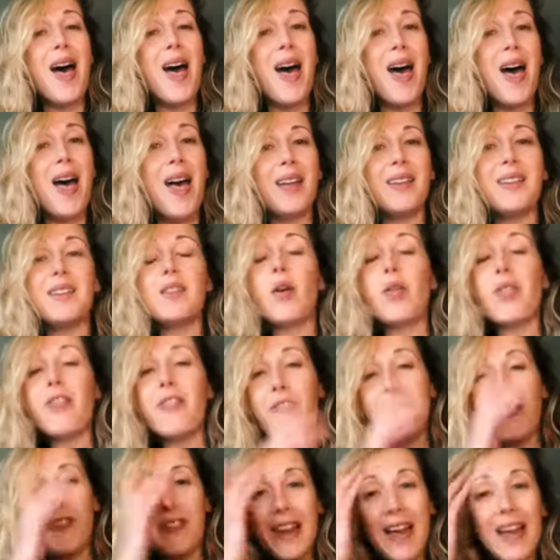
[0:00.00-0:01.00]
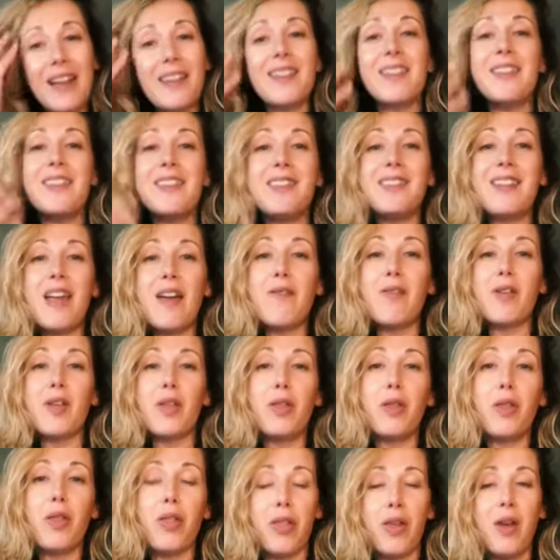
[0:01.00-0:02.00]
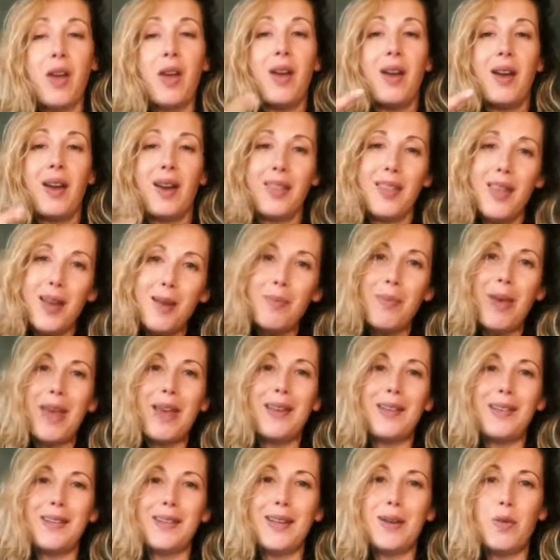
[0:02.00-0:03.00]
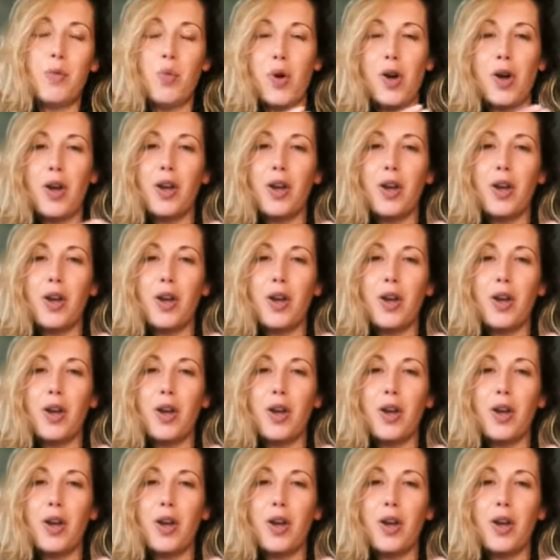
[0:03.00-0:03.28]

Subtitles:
It's got the flattened seventh, and that makes it work